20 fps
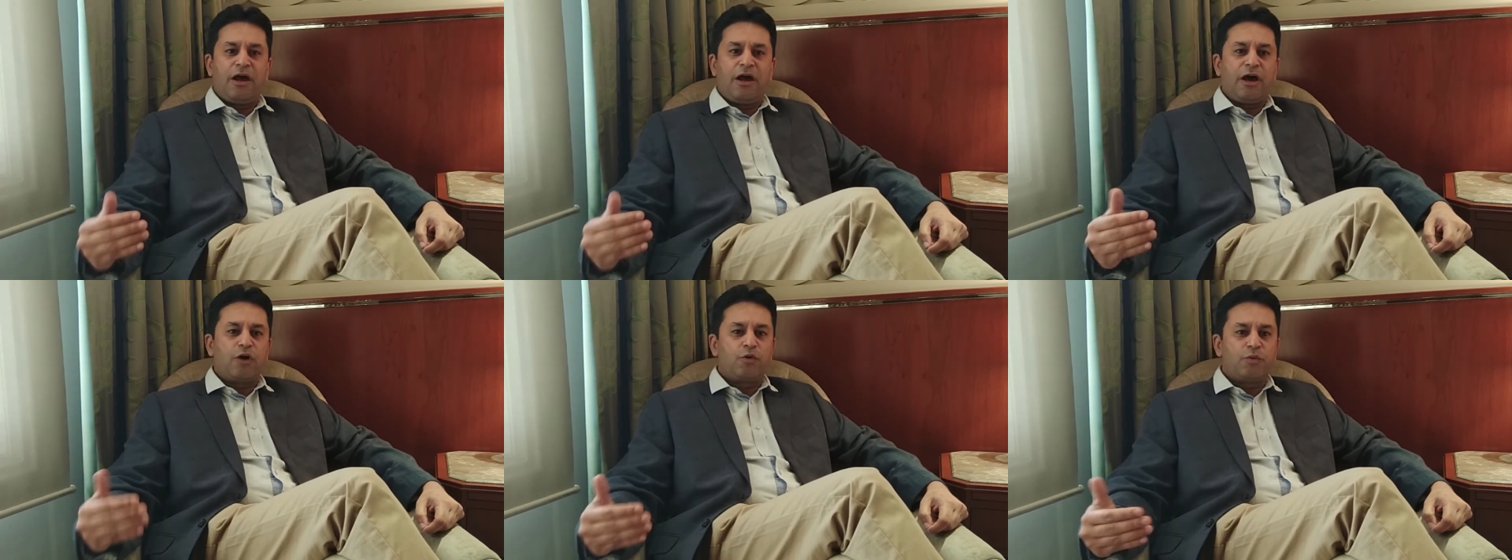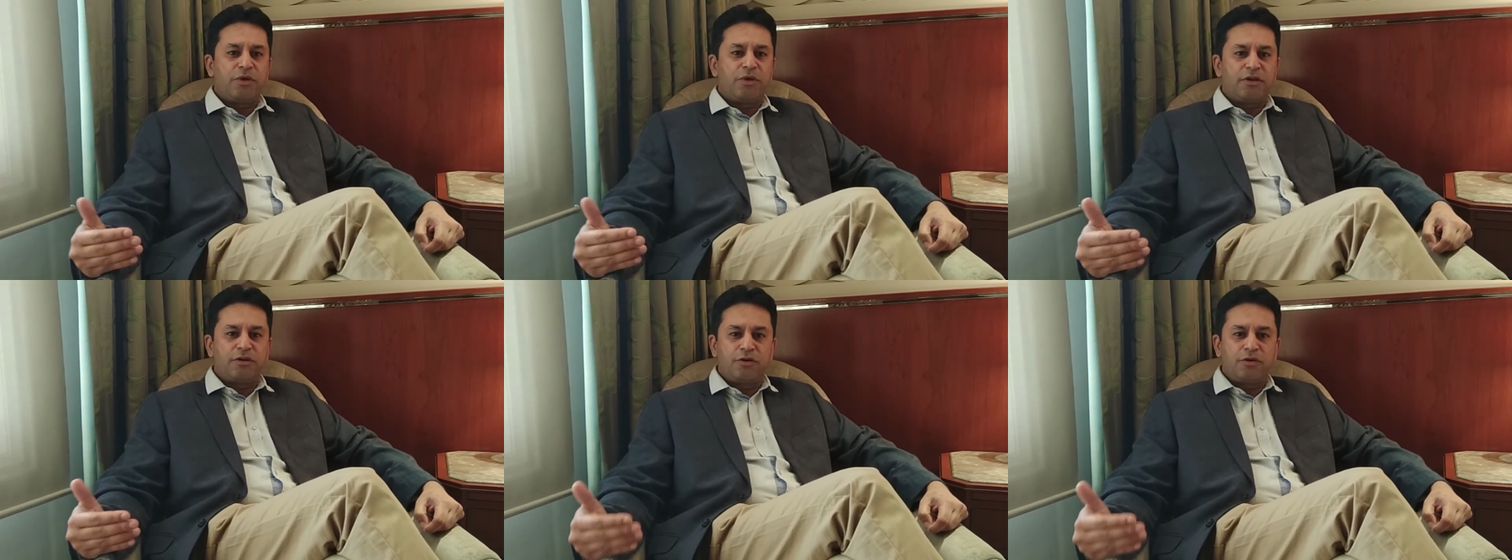how
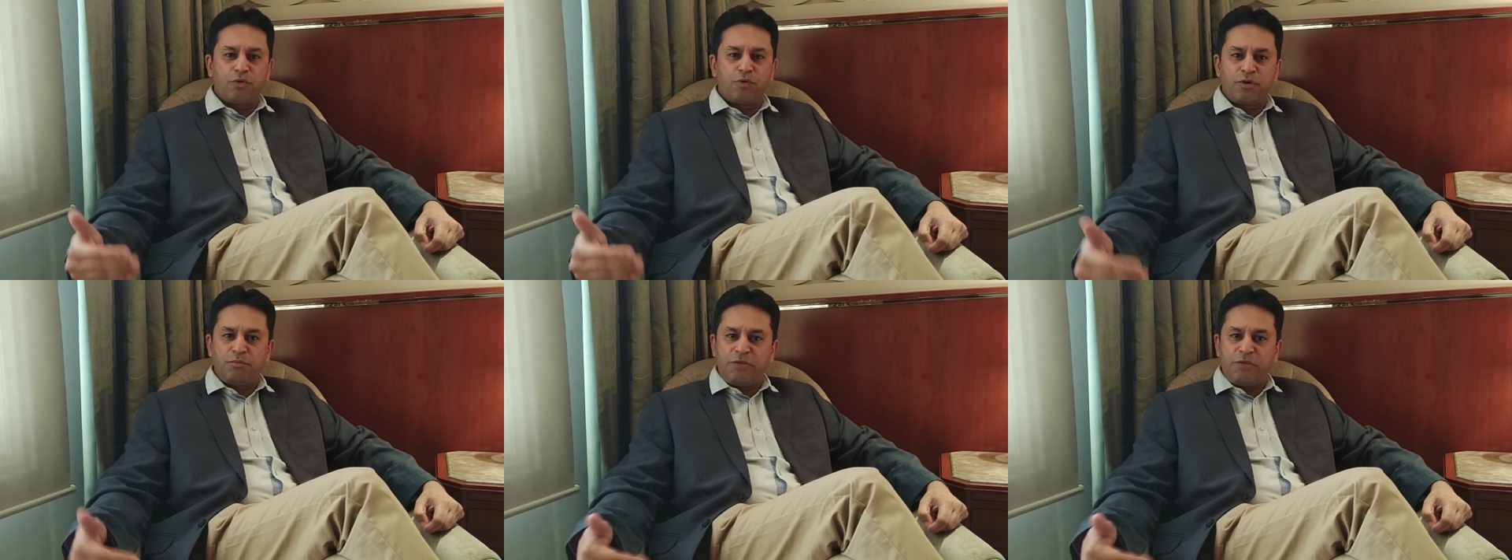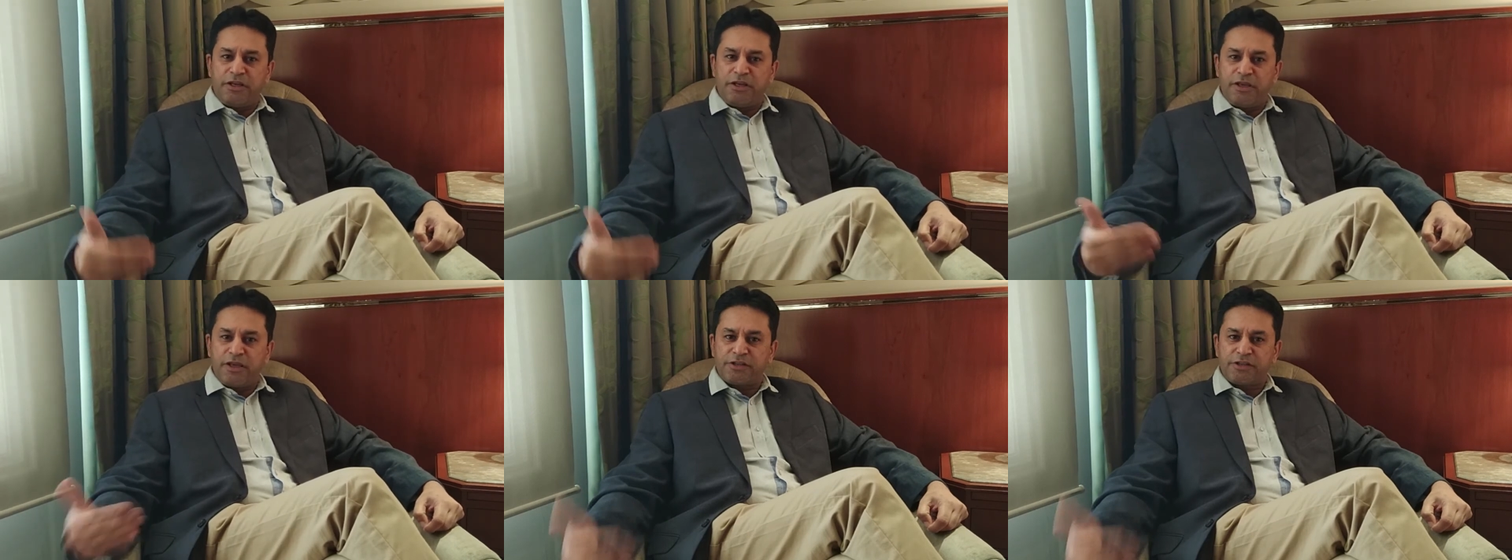do we do
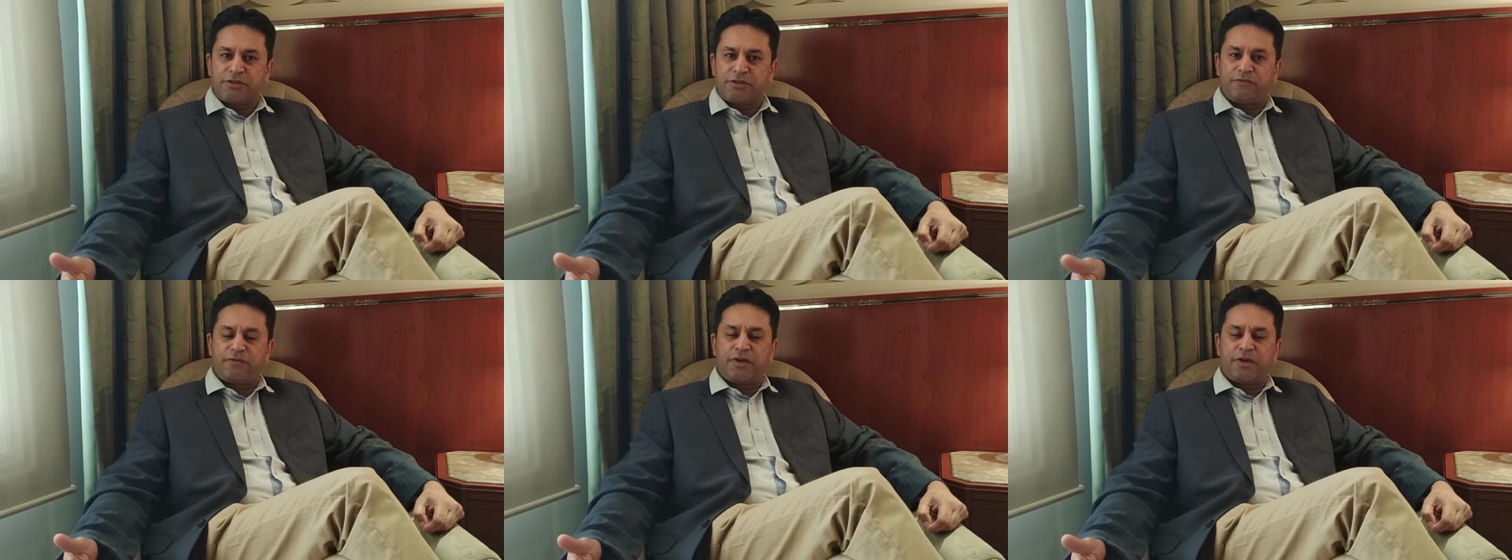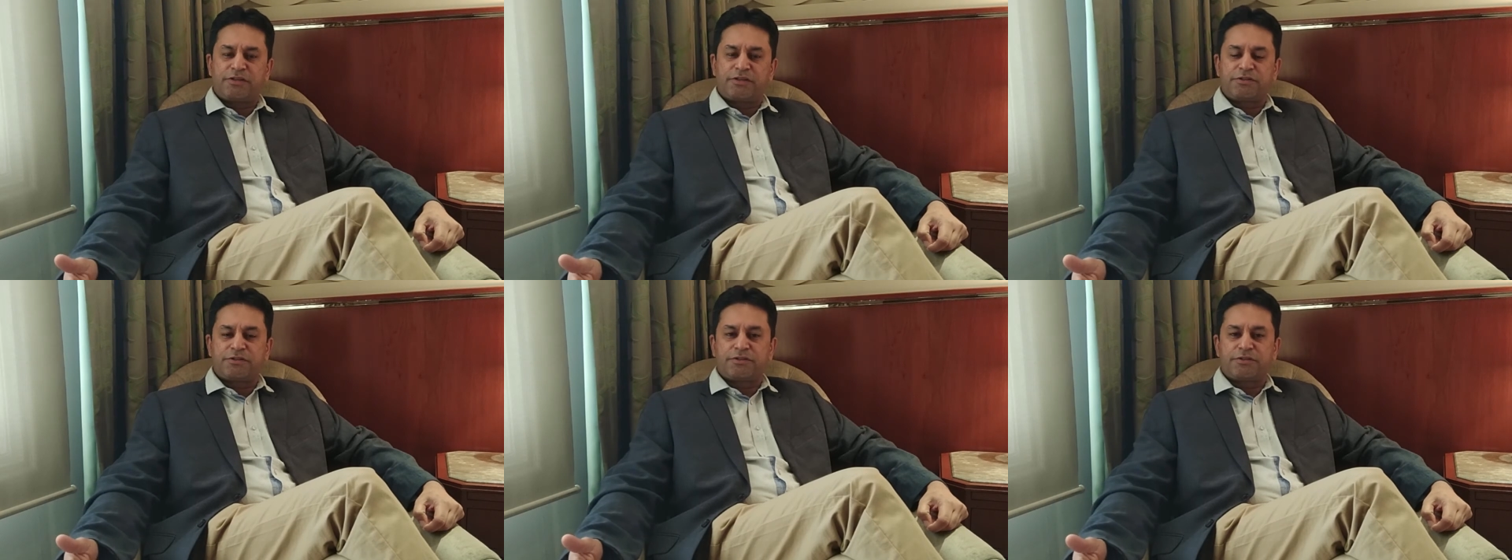remediation
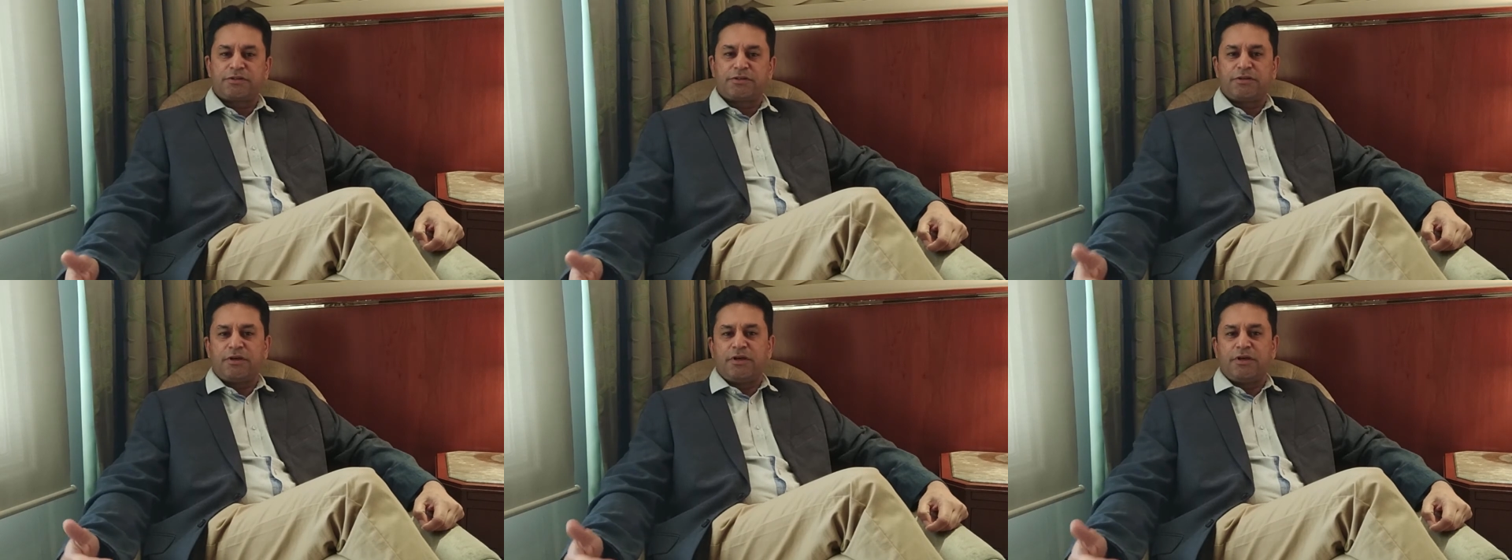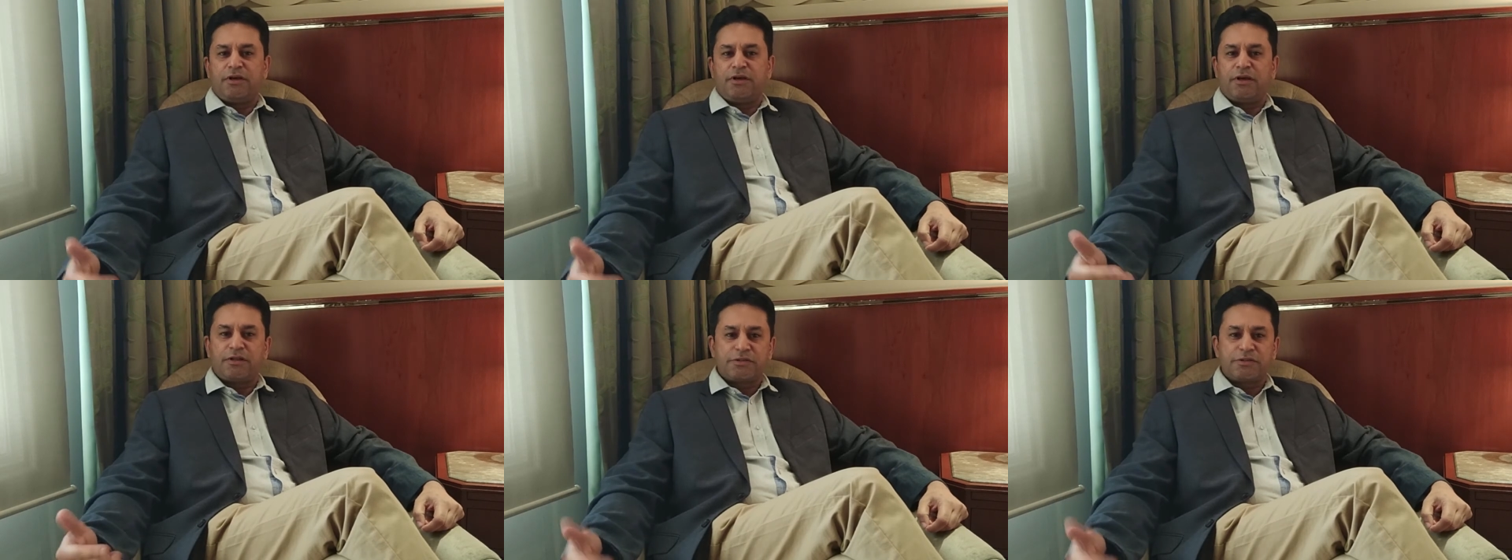faster,
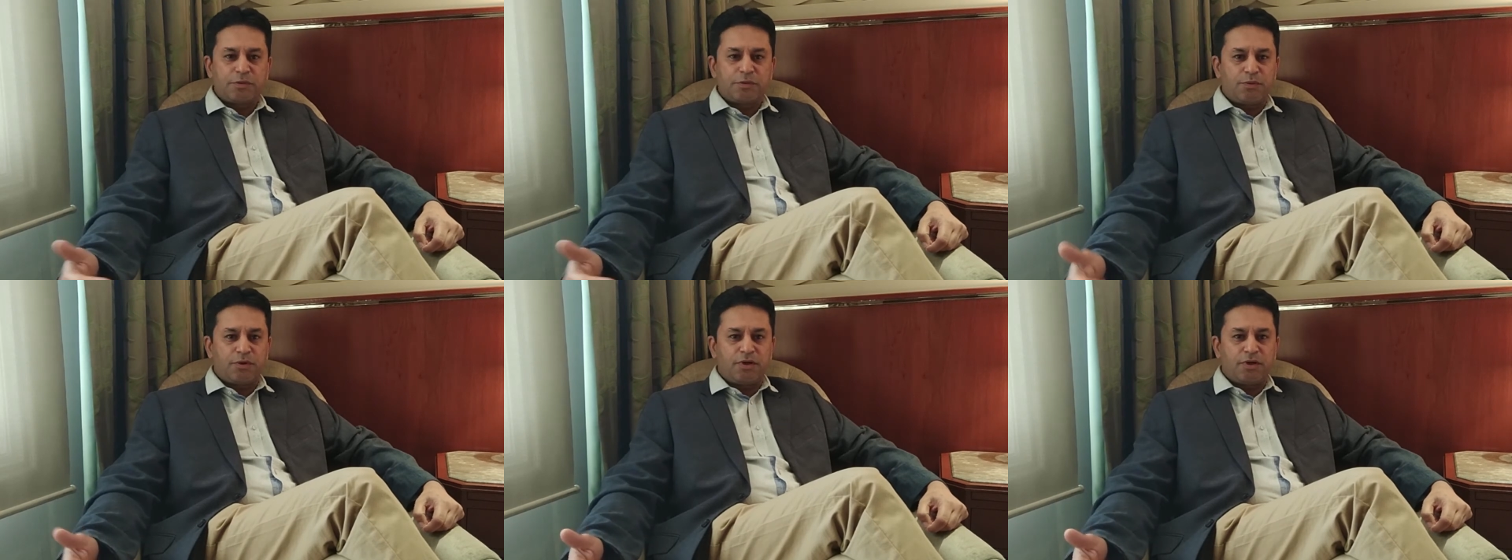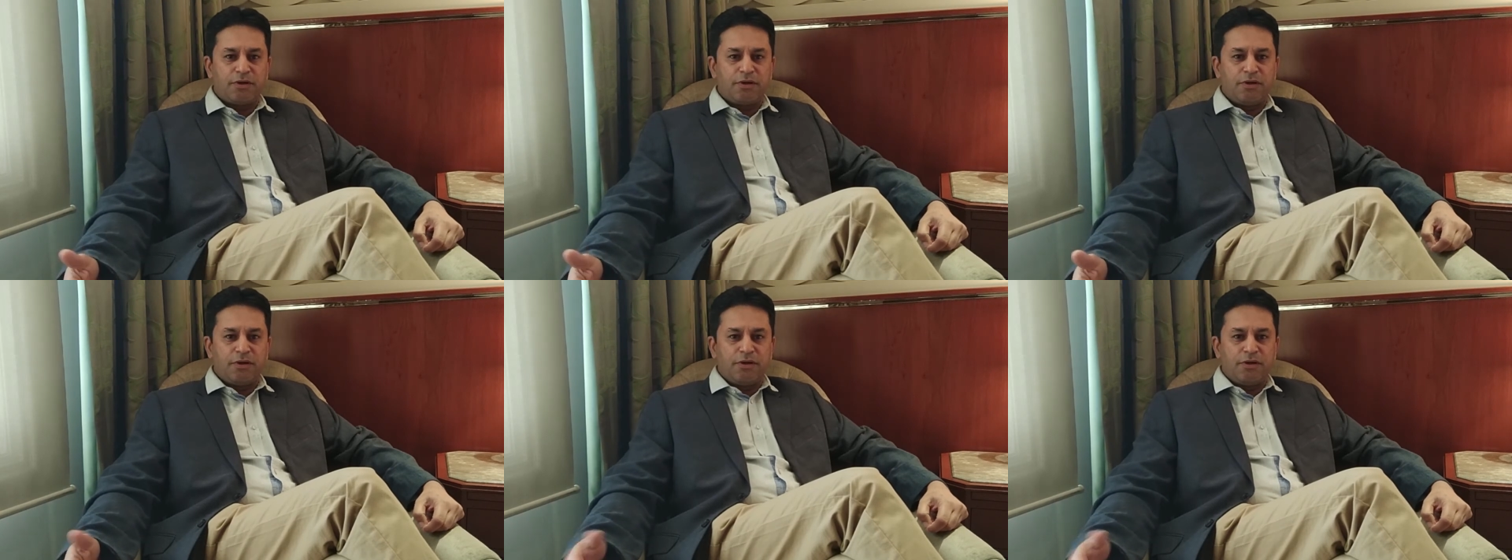and so
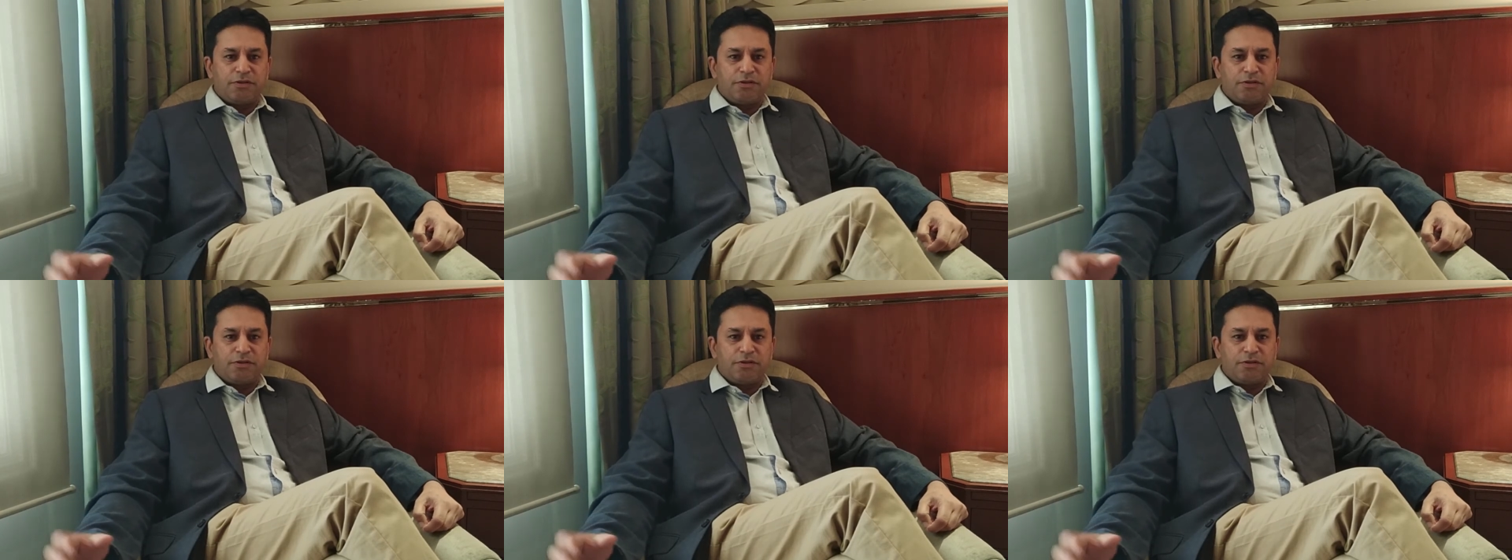on.